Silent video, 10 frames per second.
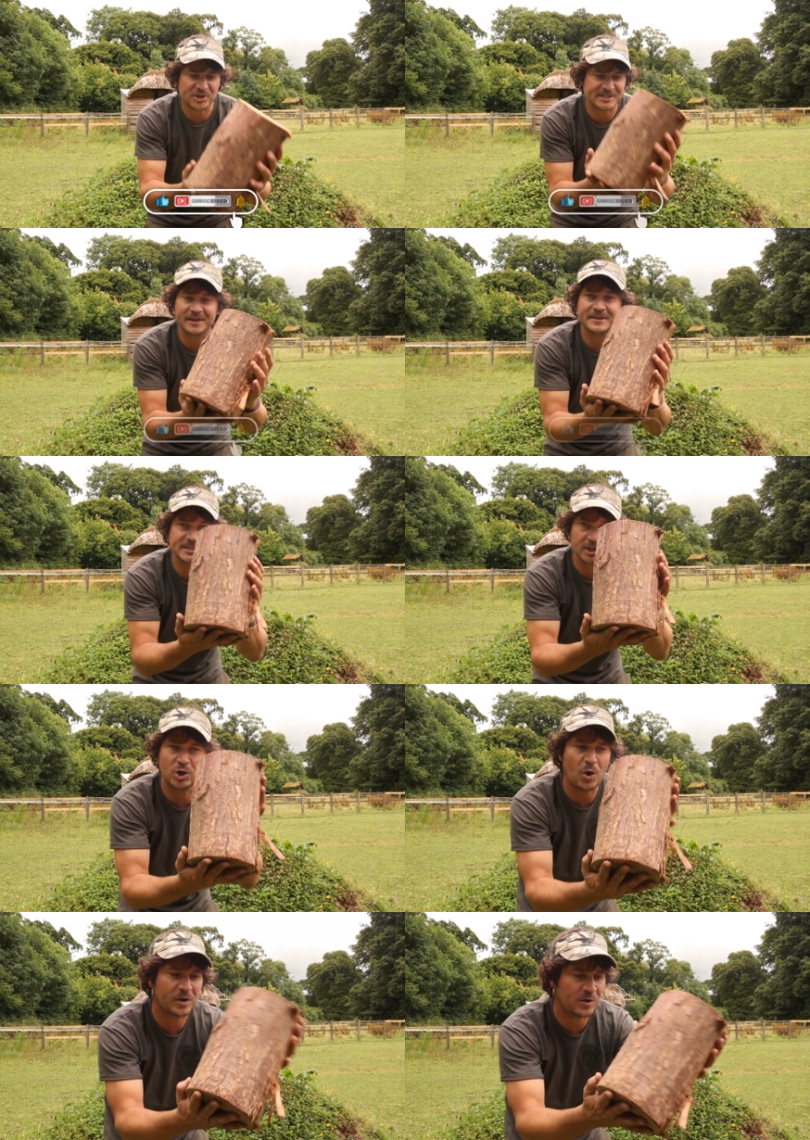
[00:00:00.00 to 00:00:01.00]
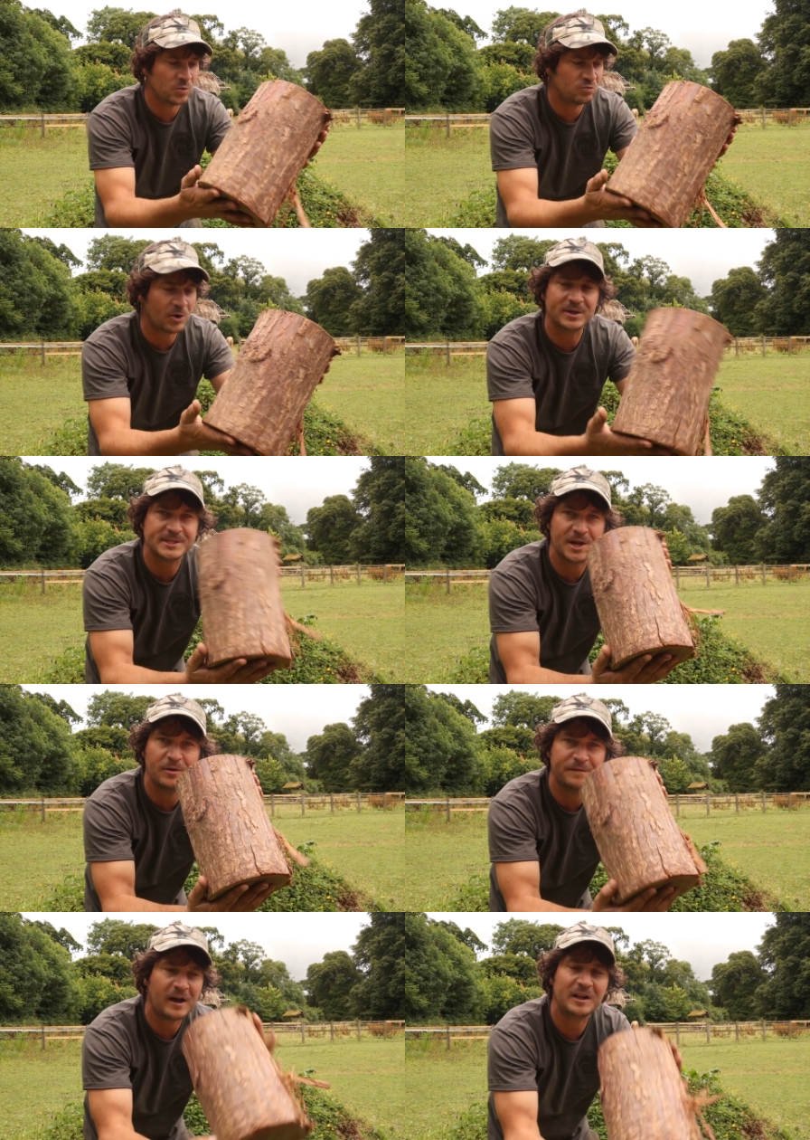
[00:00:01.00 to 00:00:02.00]
just like this log rocket
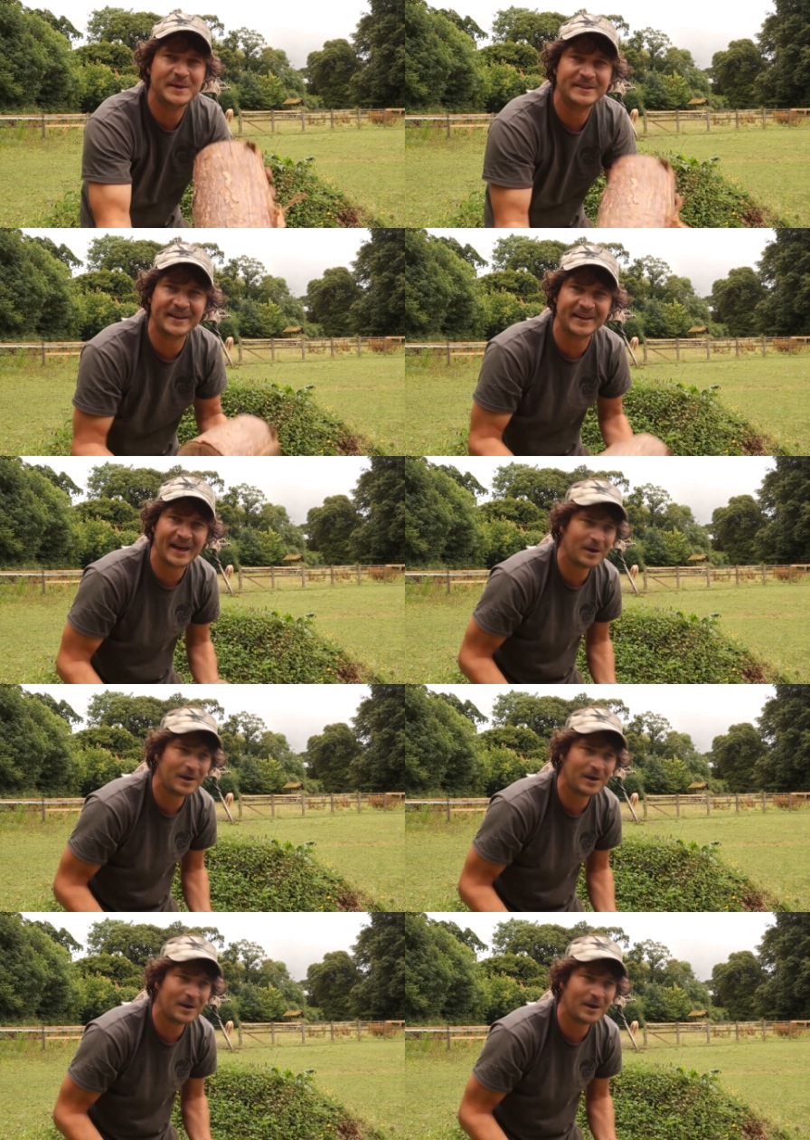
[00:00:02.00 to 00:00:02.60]
stove, I'll be digging